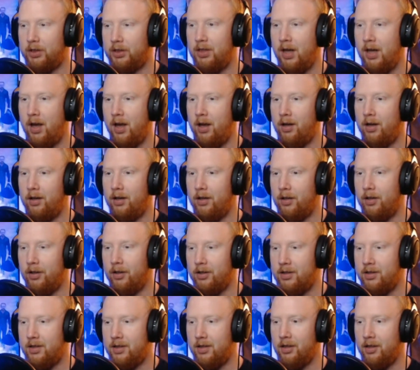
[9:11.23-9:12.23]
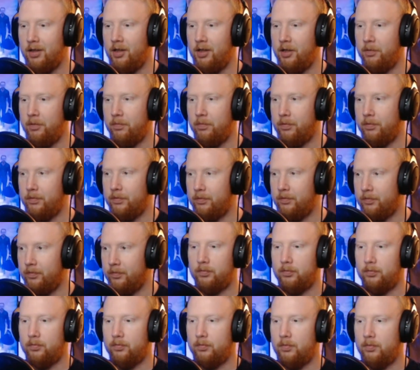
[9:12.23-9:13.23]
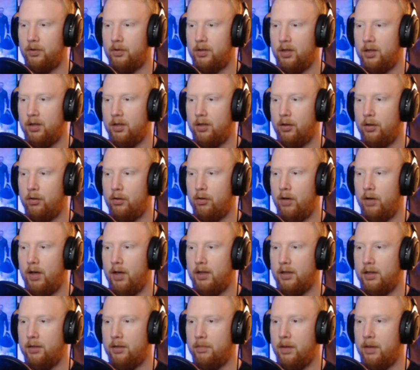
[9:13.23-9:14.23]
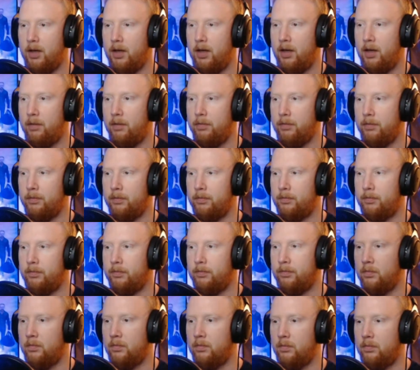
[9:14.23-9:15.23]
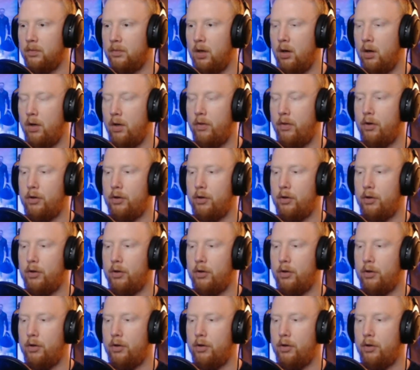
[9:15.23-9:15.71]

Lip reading: not asleep. Something crazy is about to happen. Oh, I thought